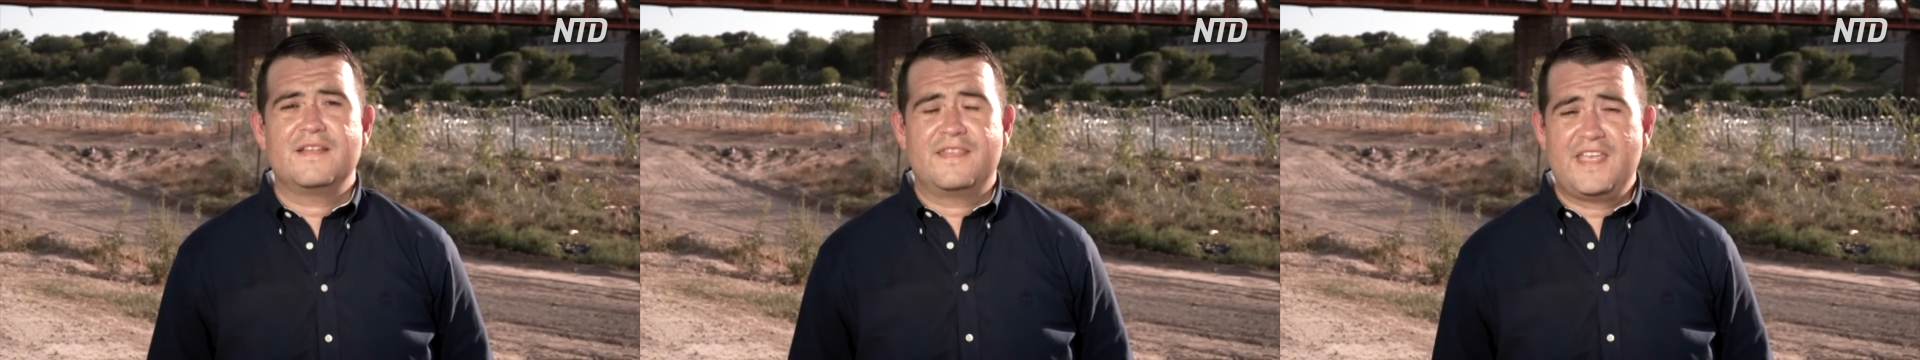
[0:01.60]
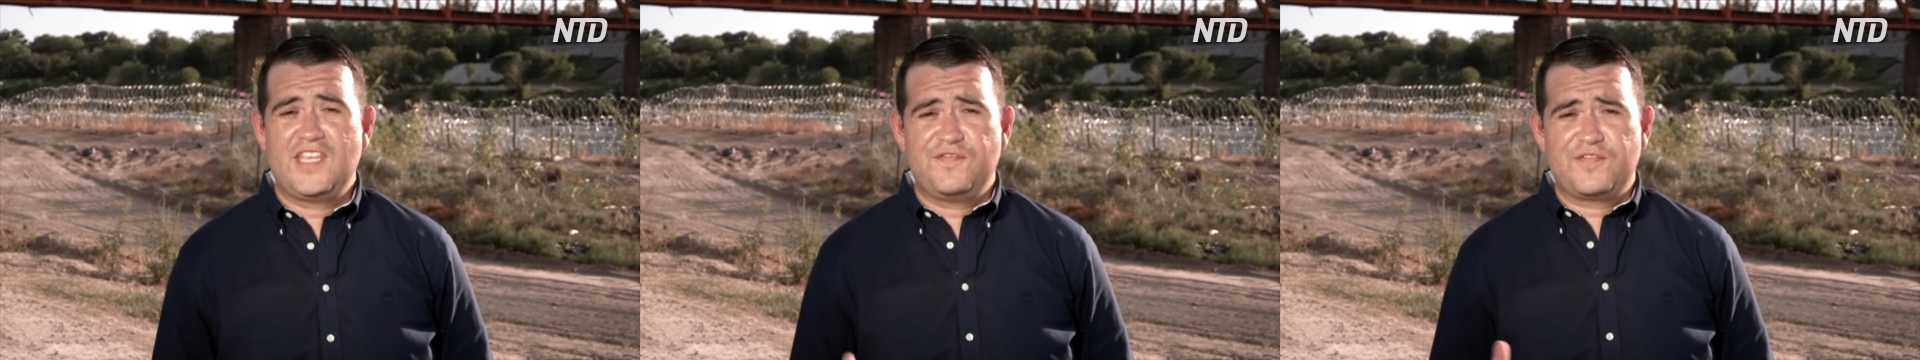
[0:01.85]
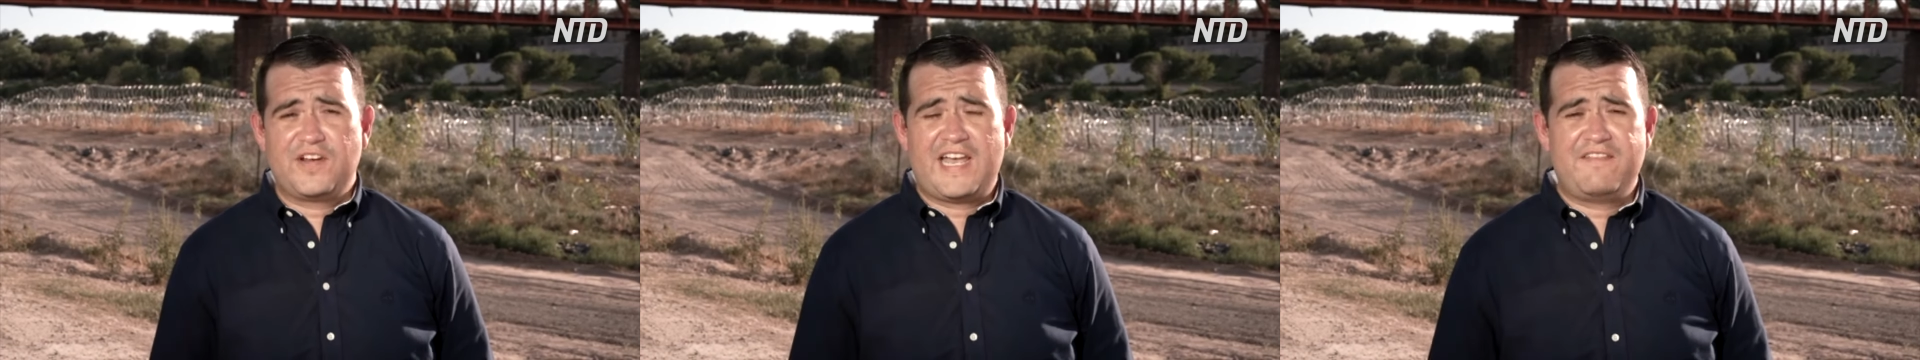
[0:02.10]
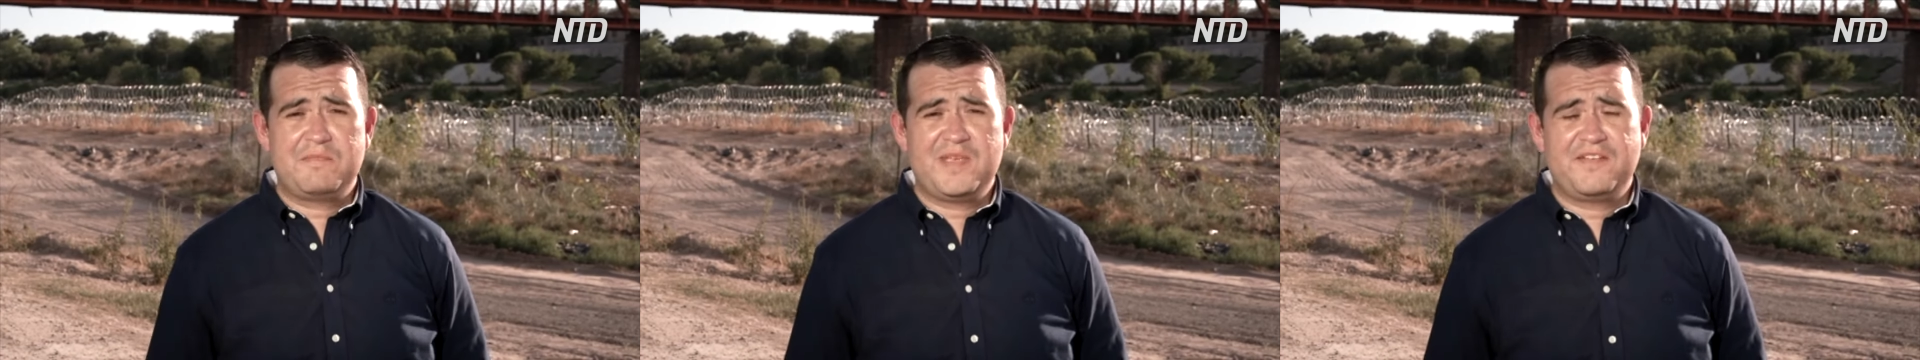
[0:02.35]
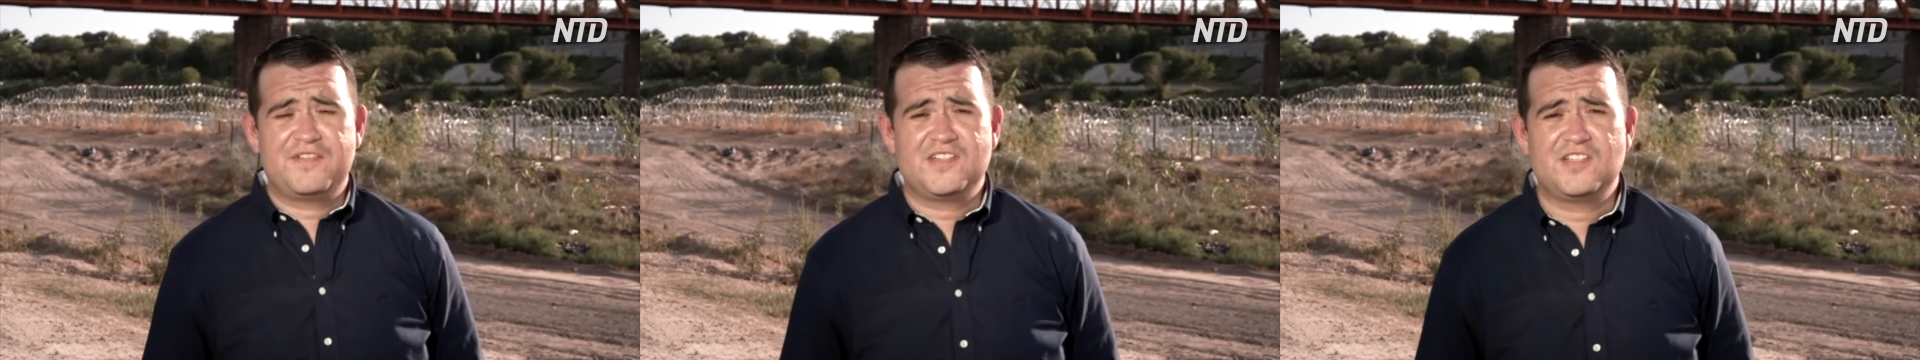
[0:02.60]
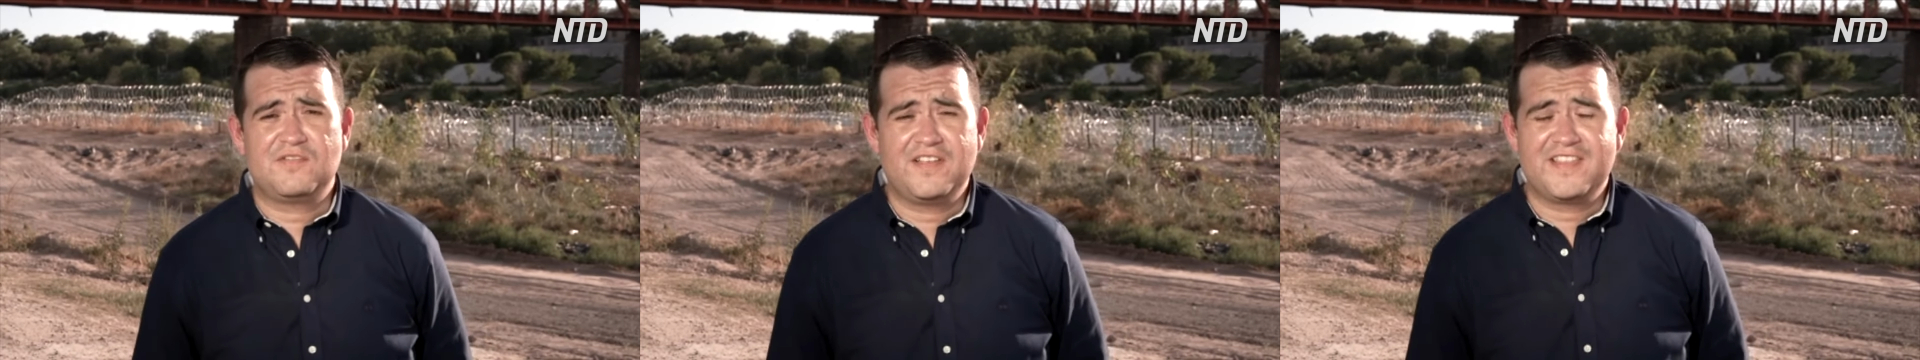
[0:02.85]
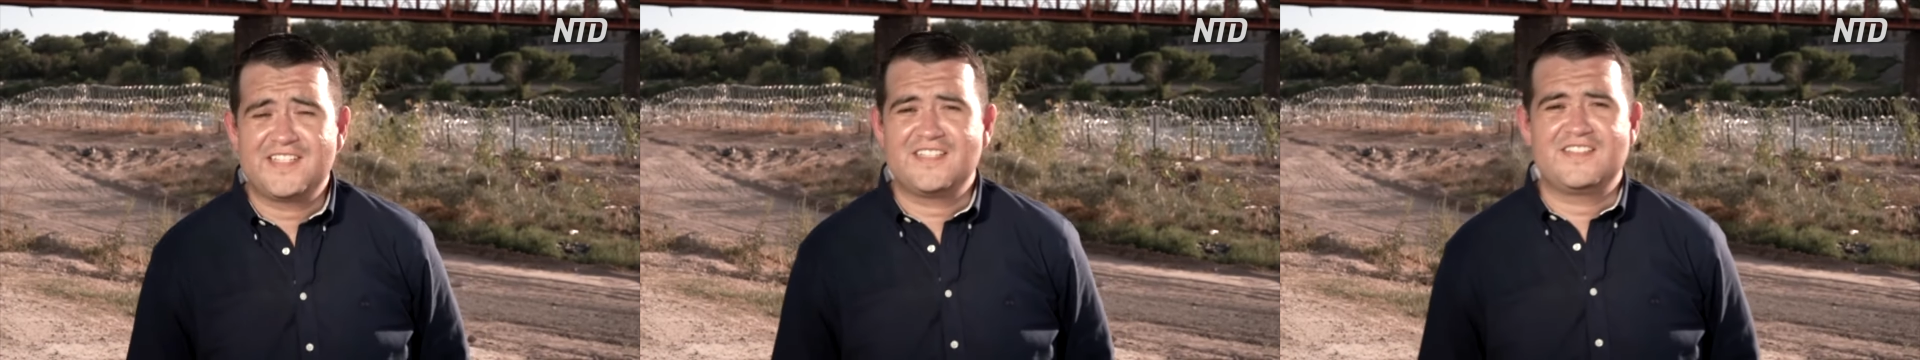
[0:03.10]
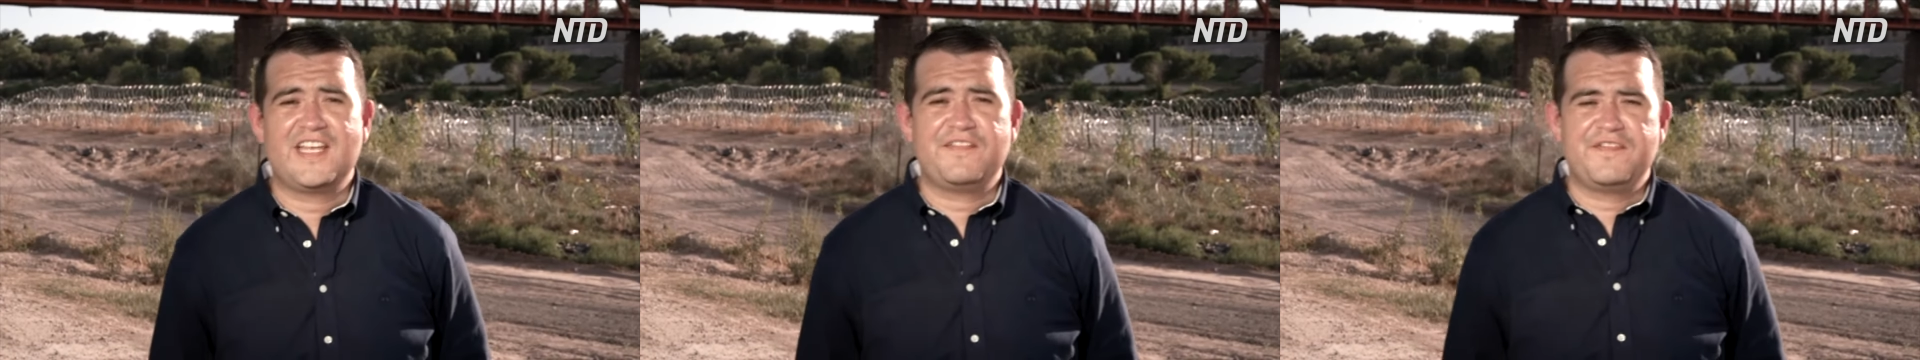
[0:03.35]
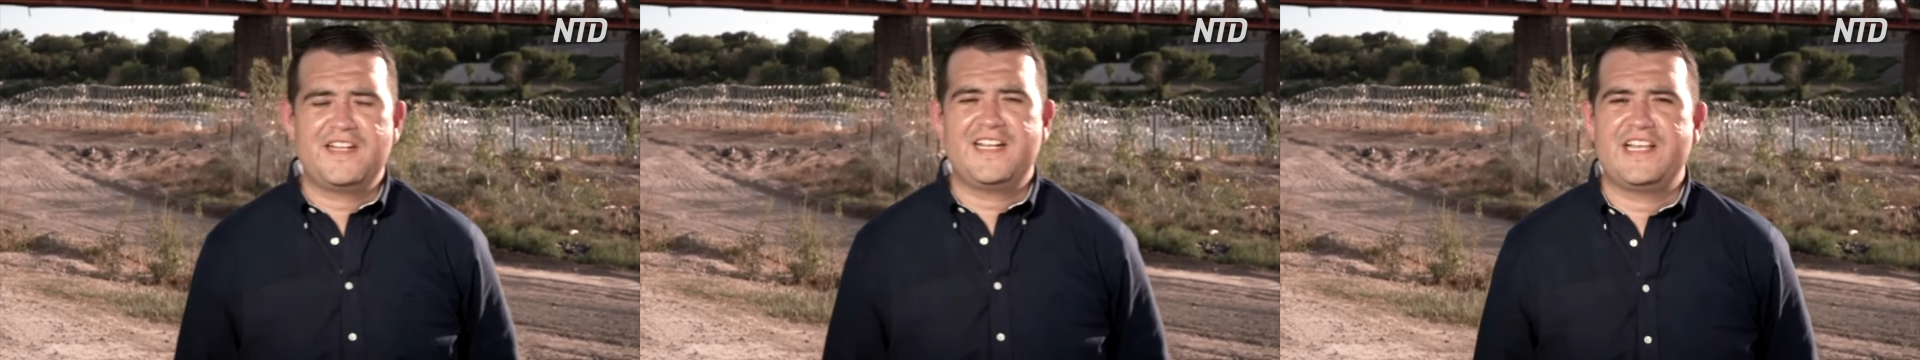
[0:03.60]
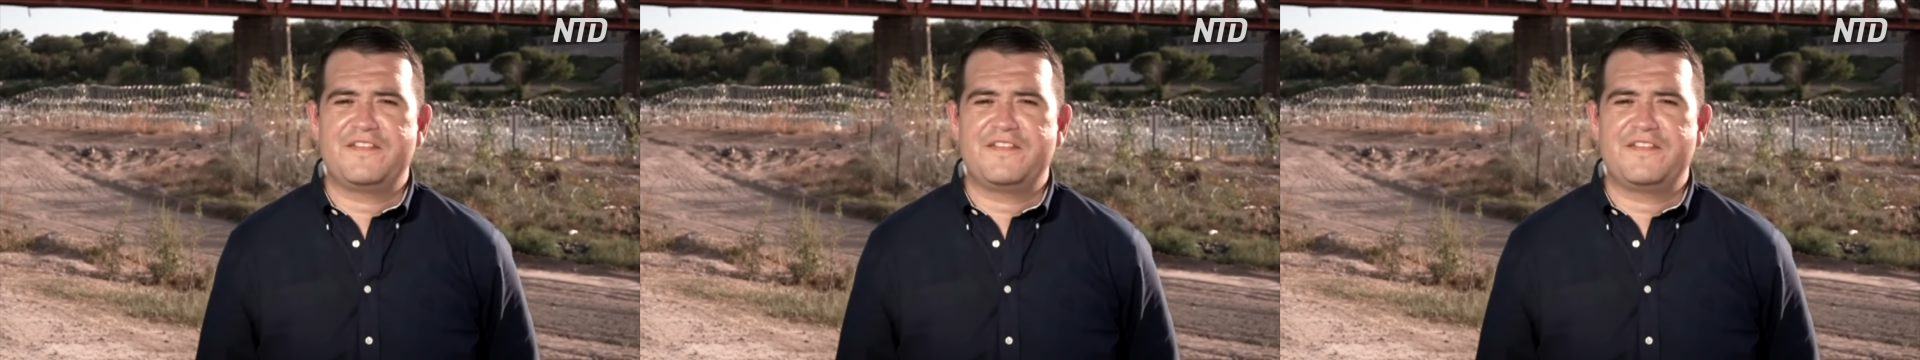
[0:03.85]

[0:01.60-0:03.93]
thank you for having me. First of all, this is definitely